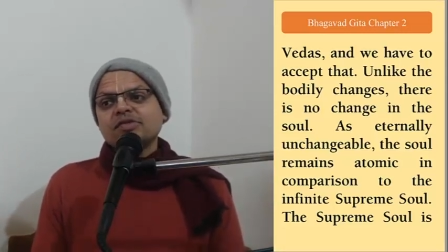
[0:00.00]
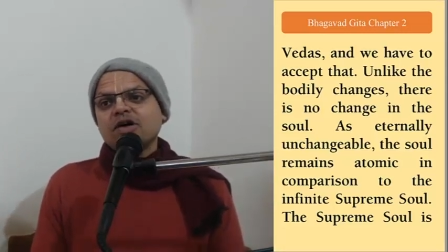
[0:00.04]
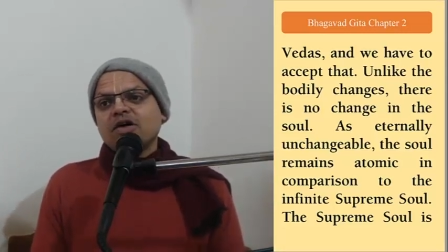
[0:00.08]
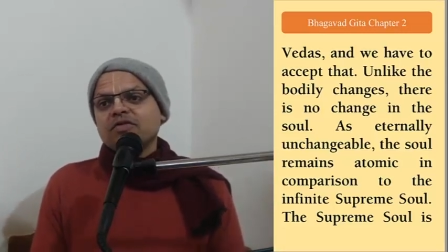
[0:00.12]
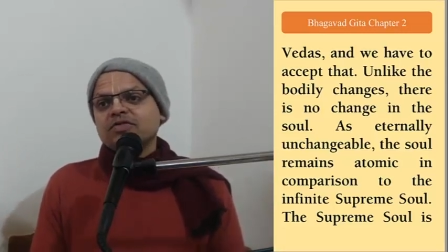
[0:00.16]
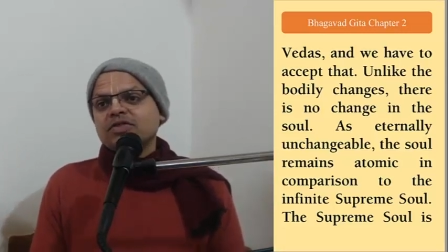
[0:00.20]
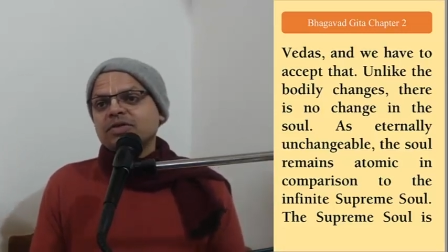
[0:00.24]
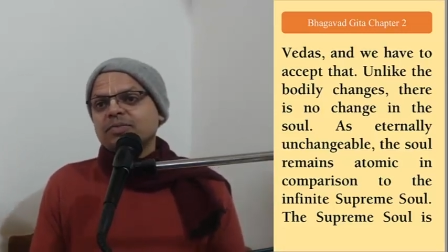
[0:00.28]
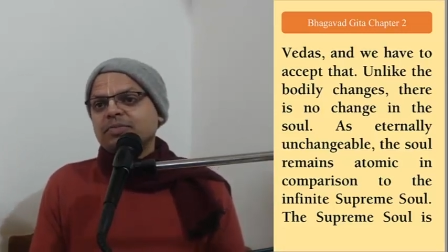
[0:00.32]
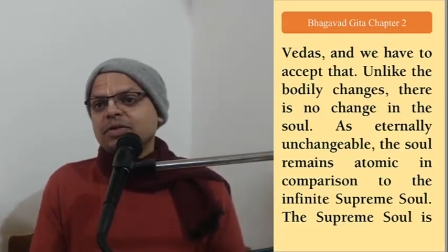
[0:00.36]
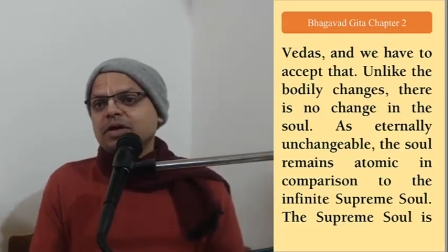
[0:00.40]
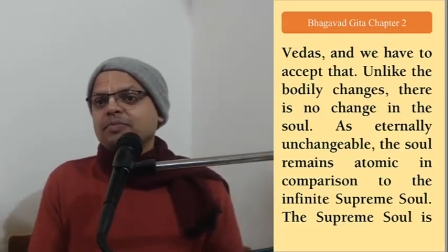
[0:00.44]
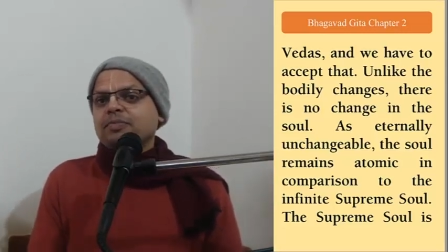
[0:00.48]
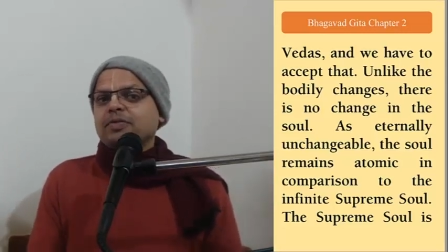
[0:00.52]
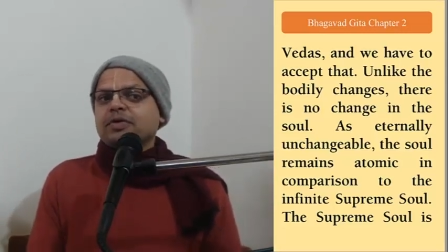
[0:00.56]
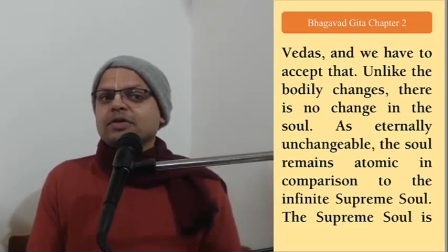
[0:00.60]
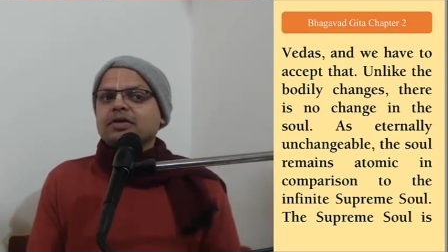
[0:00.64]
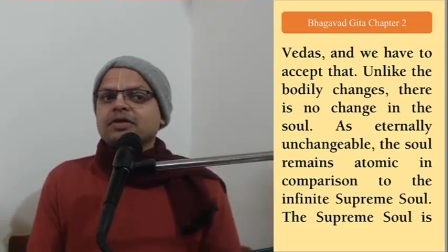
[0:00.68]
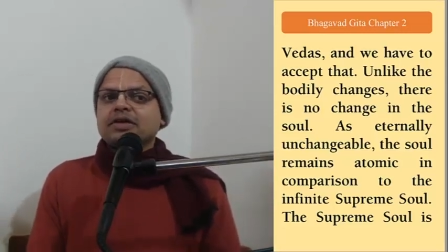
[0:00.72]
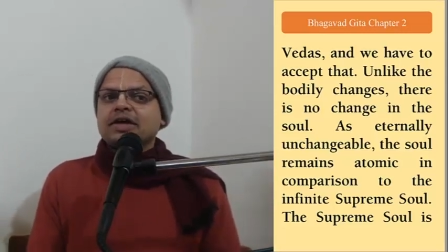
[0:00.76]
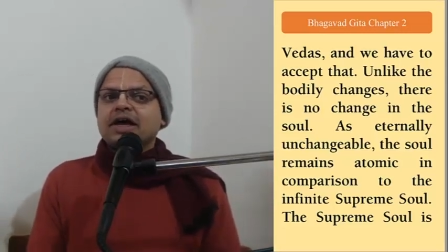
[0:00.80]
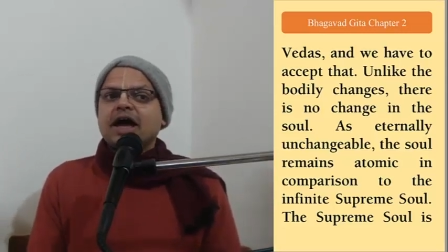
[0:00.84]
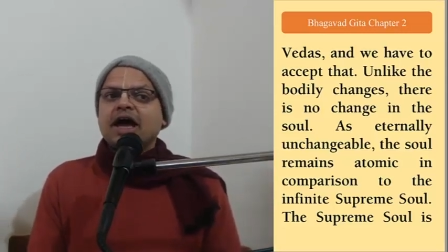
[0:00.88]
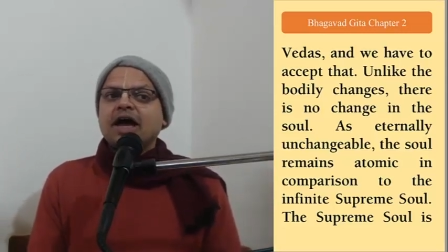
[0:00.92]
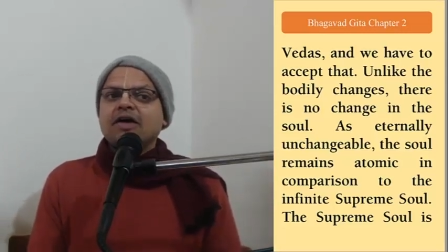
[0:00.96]
of the
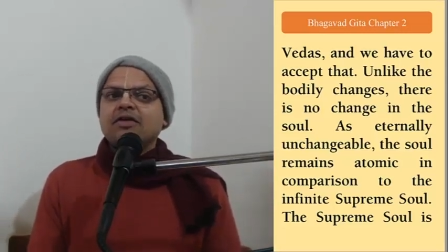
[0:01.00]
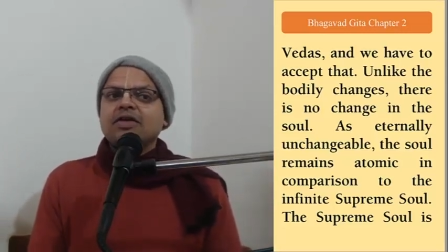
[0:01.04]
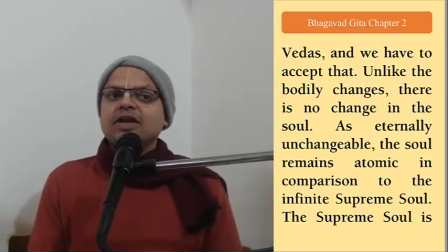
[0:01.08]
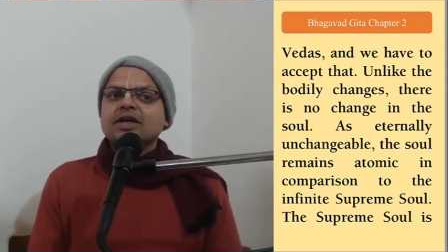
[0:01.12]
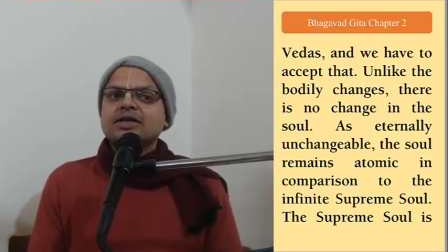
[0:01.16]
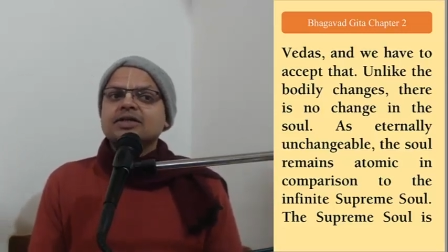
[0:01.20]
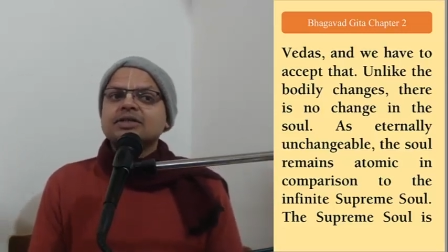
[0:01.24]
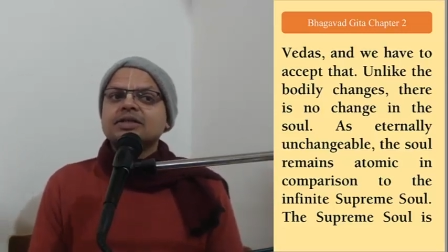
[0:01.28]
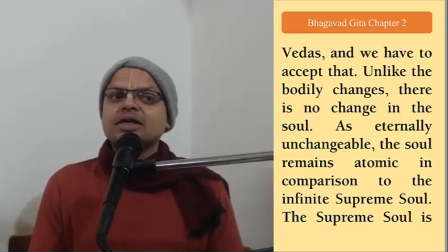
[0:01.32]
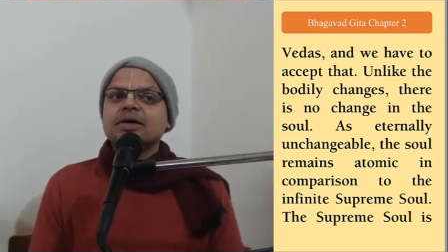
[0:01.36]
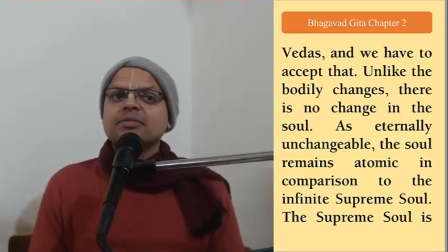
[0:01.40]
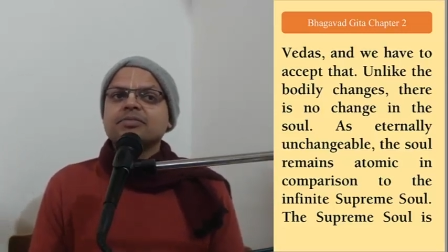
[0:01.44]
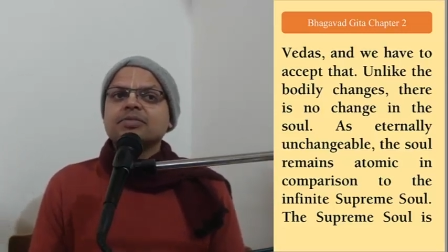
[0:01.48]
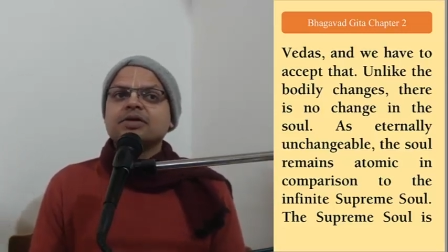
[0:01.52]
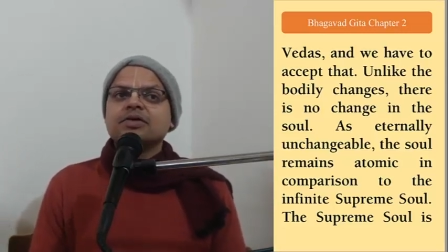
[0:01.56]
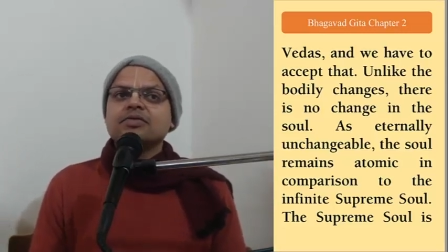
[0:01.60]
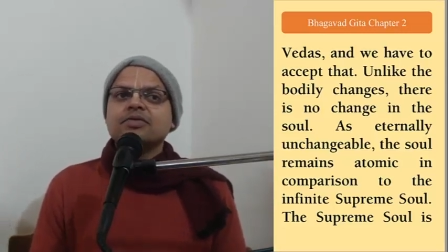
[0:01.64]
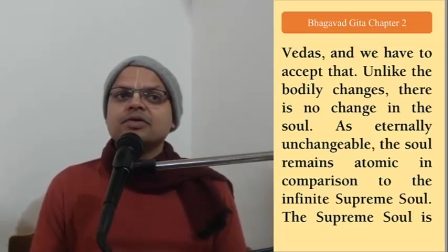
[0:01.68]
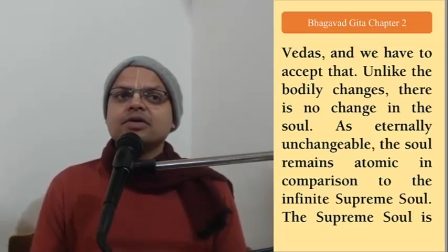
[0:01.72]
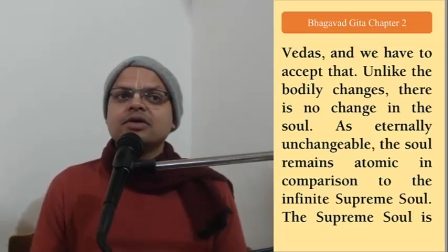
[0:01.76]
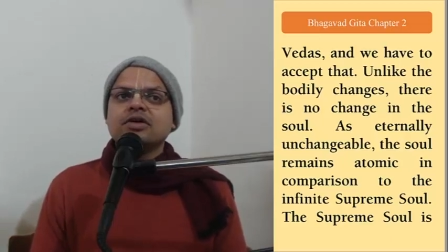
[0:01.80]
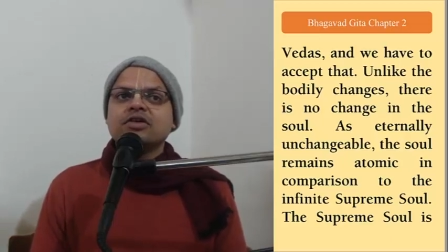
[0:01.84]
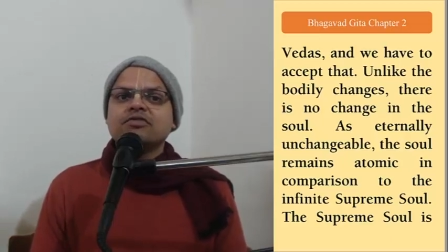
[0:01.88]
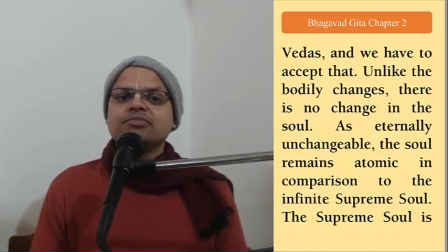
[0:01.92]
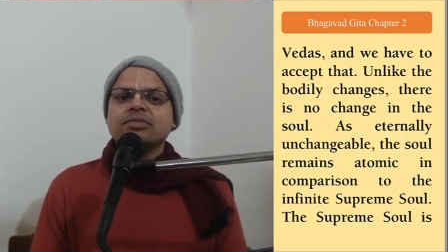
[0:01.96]
paper. I will accept the
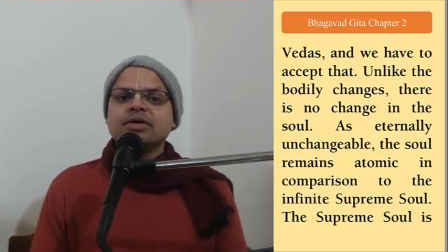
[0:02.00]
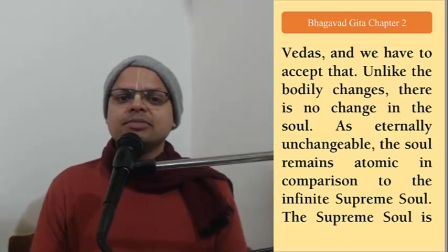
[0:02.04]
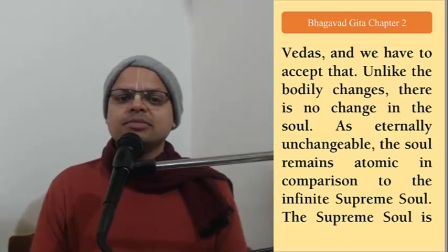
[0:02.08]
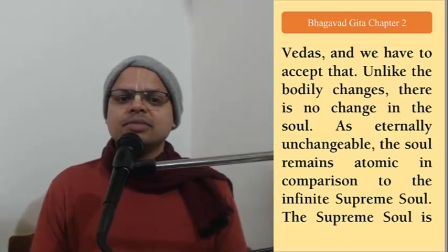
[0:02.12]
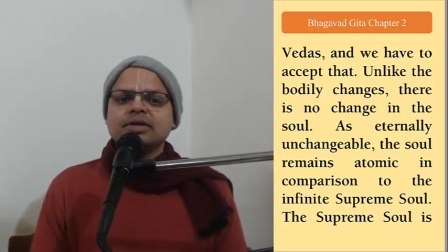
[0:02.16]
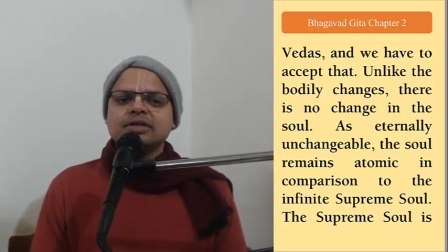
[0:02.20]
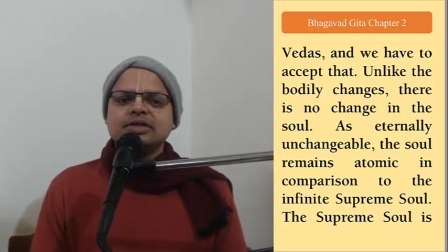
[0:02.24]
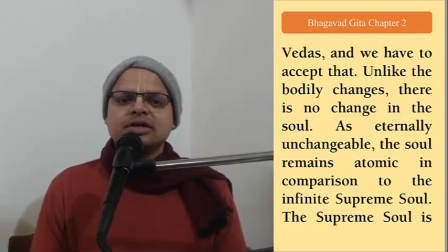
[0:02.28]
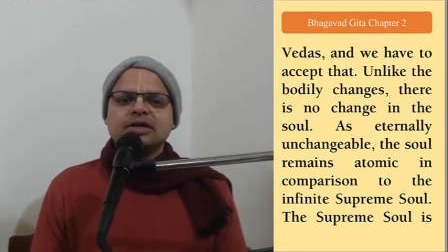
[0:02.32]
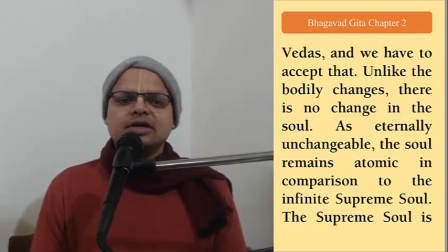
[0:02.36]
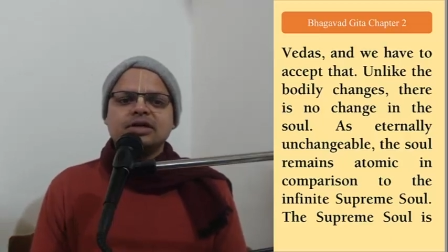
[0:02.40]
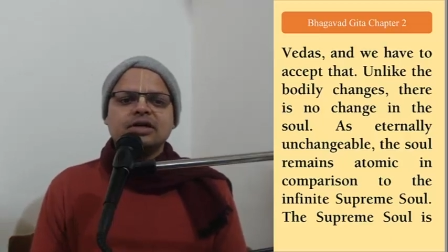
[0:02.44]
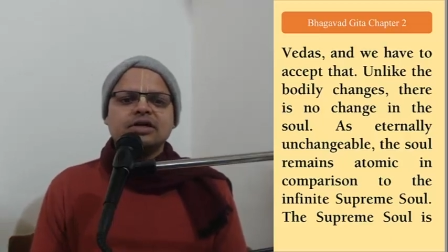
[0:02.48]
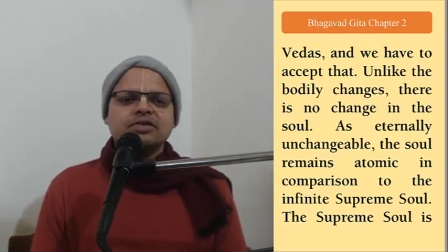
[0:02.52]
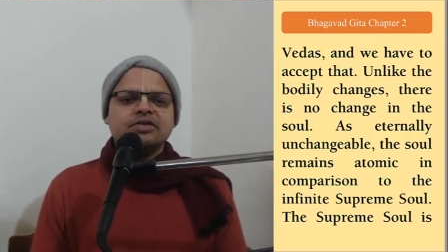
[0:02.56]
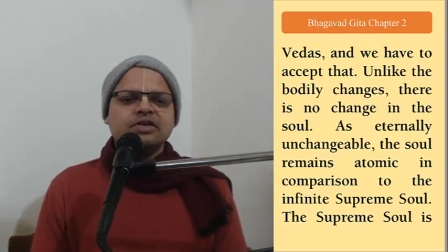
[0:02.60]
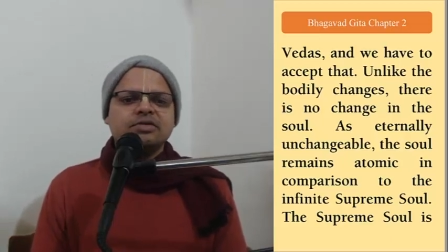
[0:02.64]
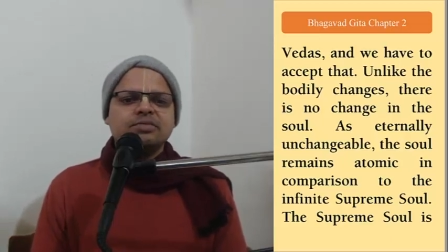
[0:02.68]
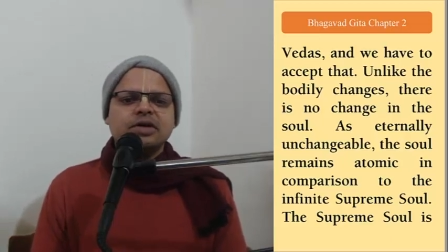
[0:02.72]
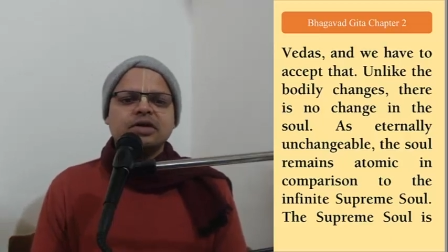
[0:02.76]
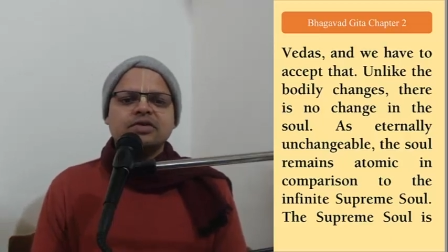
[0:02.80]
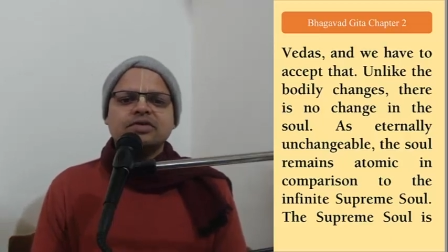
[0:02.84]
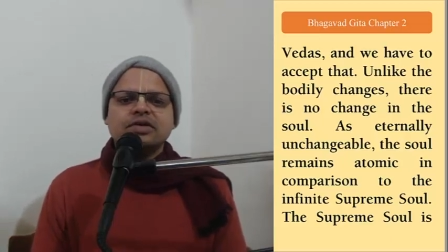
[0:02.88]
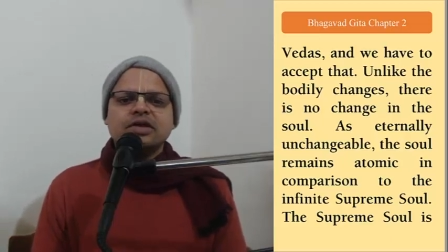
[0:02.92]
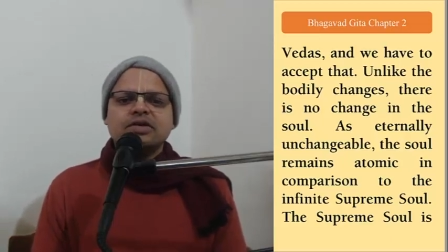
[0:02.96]
word of my mother. Does
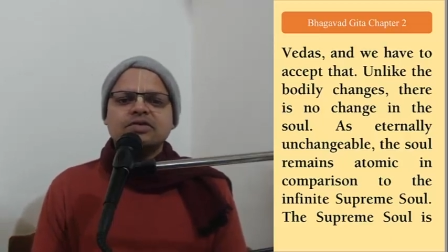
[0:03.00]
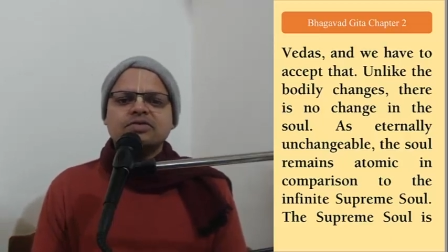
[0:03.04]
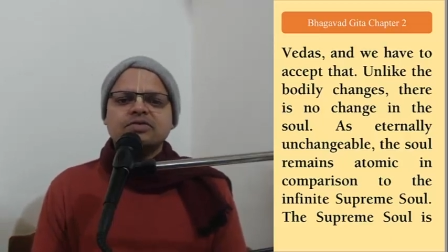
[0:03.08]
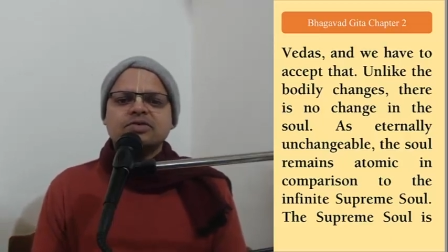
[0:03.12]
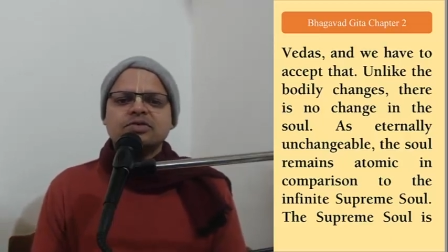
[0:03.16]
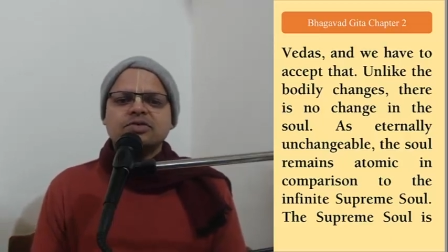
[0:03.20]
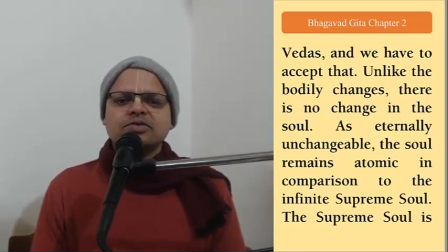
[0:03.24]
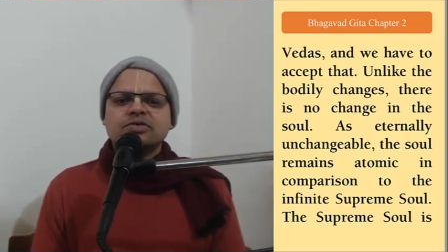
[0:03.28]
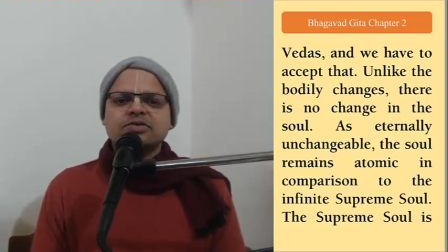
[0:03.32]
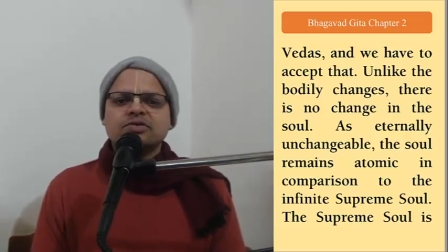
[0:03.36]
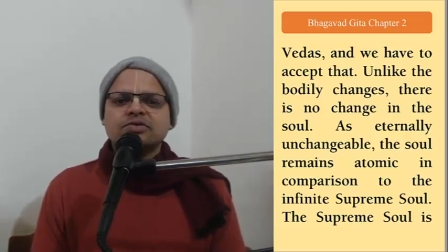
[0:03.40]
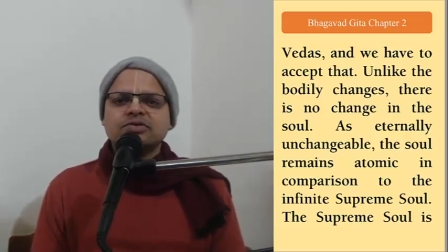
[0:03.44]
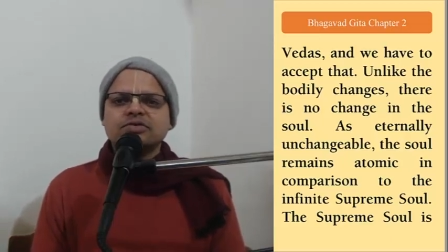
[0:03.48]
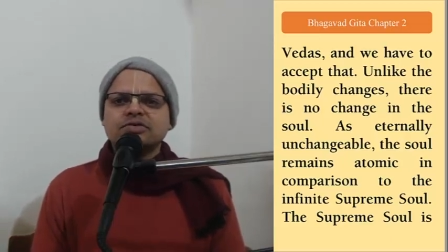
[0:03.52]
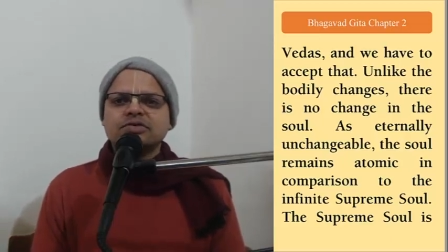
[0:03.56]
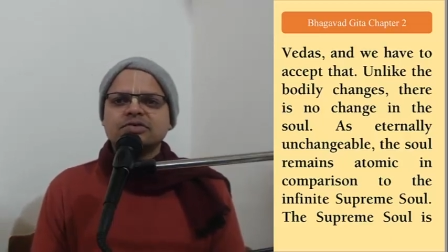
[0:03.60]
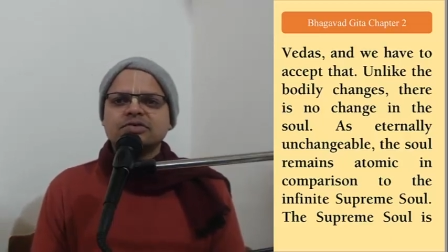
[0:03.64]
it make sense to you?